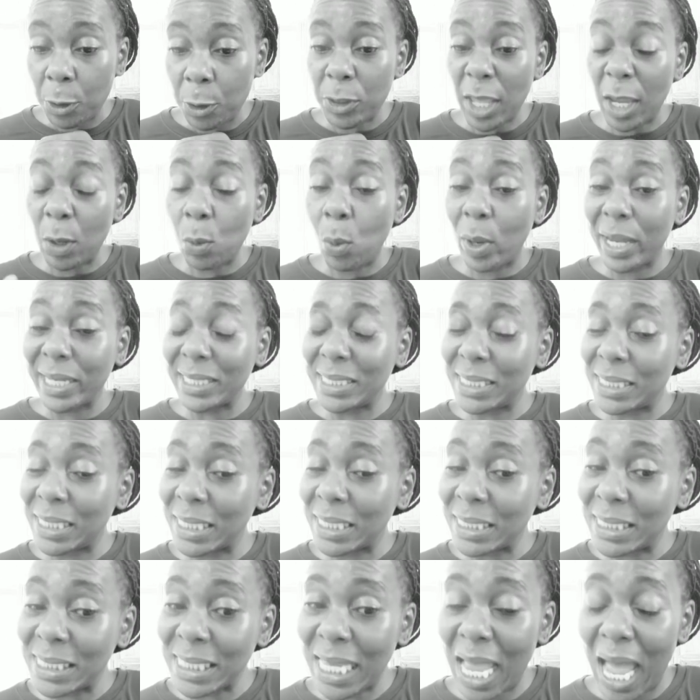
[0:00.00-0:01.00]
They
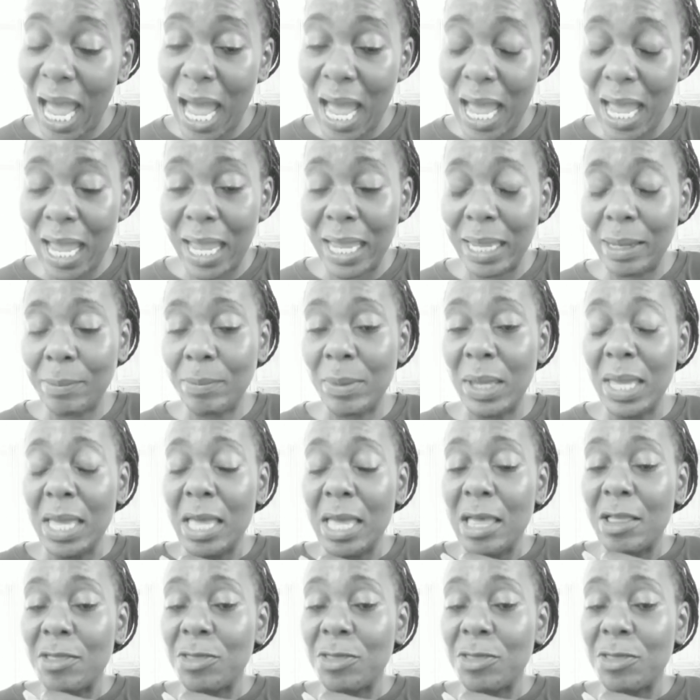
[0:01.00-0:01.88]
wasted time.